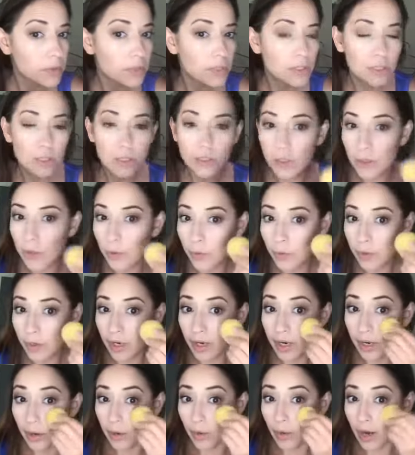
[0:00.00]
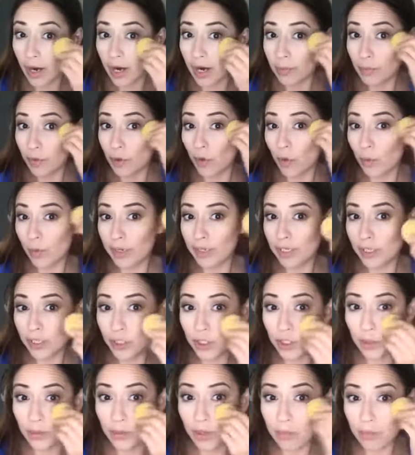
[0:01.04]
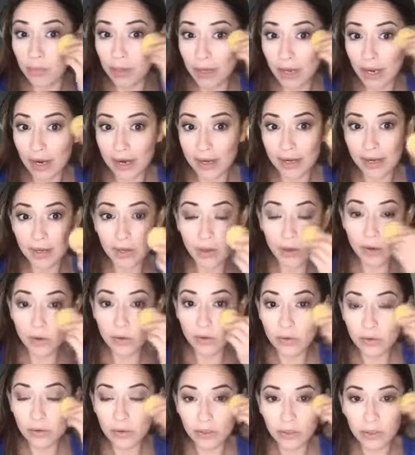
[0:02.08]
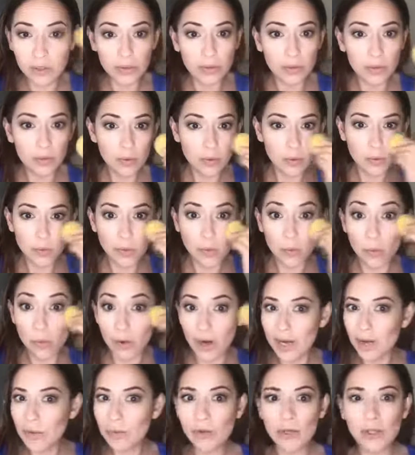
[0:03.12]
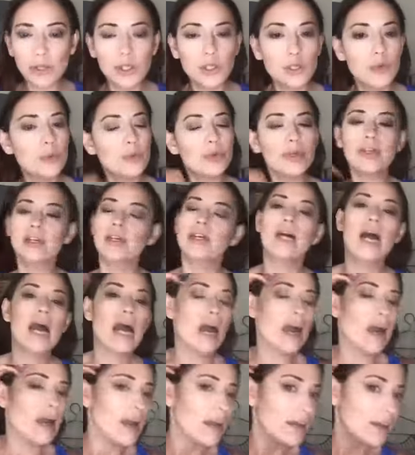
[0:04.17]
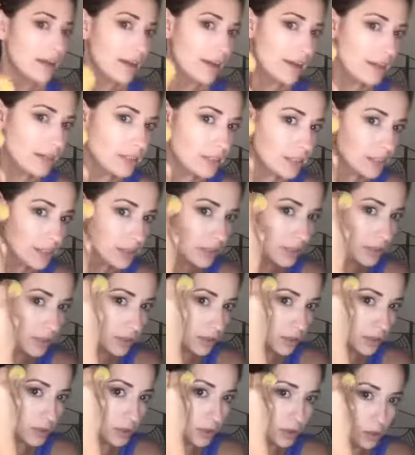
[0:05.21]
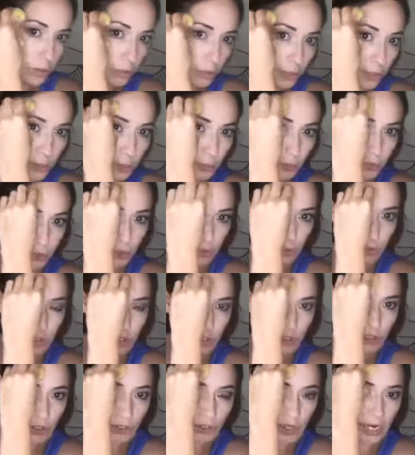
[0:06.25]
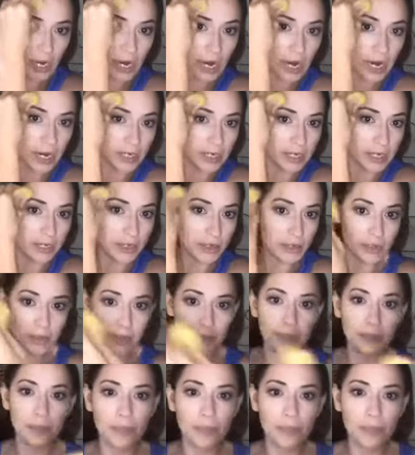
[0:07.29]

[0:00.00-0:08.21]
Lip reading: So I'm going to apply it right where you would highlight, where you would use your highlighter.